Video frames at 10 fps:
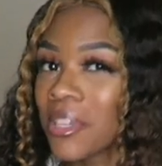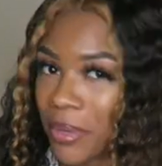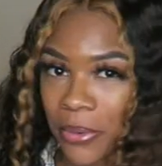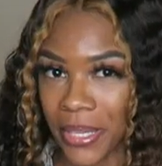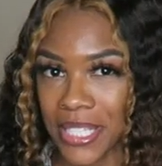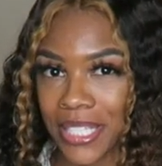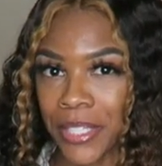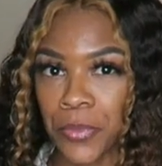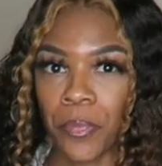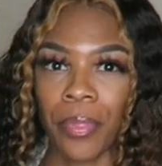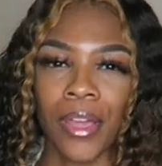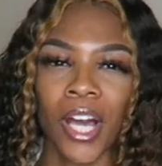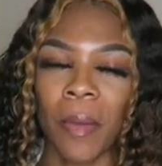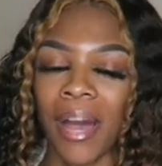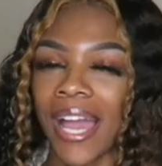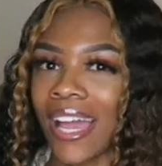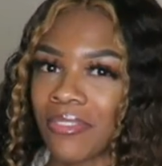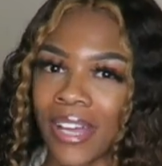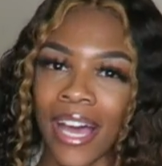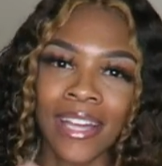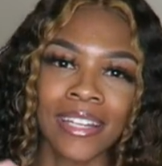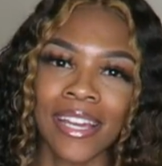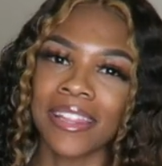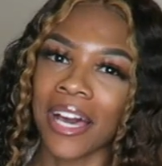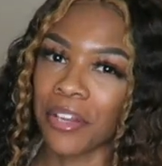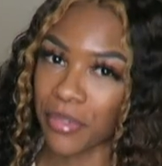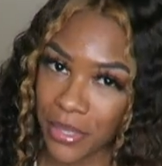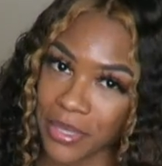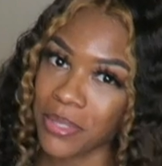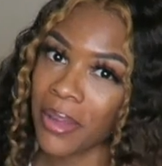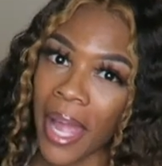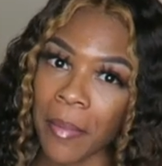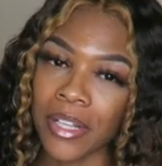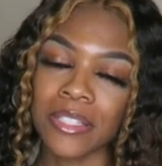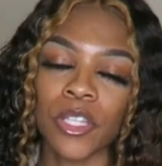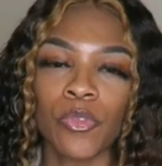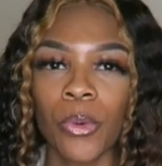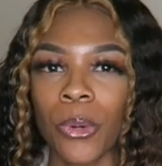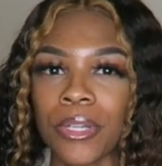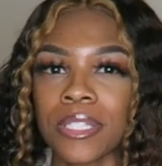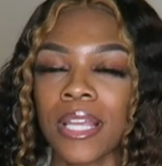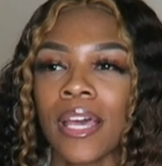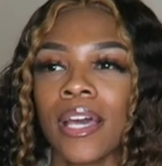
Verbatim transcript: requested. I have gotten a lot of new subscribers, so of course